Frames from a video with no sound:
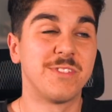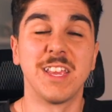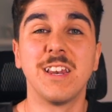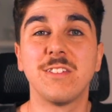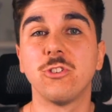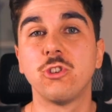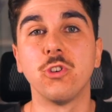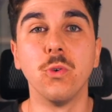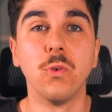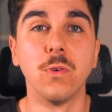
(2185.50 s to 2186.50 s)
seen as a
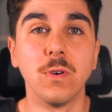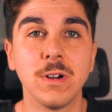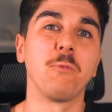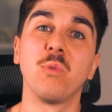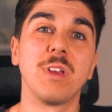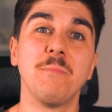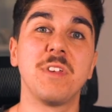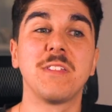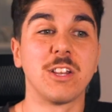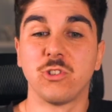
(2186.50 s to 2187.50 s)
chore, or
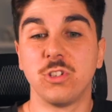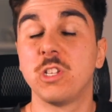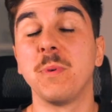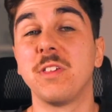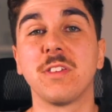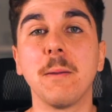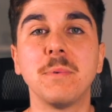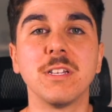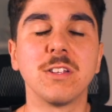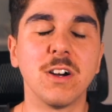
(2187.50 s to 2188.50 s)
something that should just be
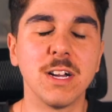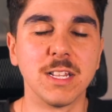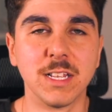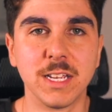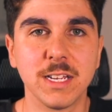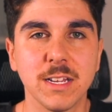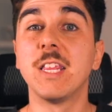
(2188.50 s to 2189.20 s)
skipped entirely.